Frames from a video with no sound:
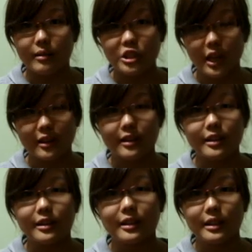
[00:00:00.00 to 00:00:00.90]

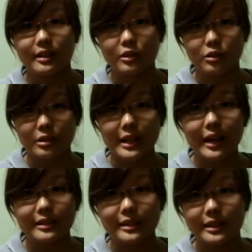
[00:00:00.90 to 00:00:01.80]
gender in the
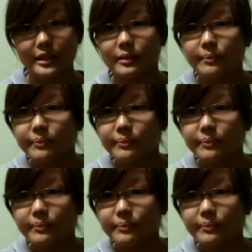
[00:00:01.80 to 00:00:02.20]
society.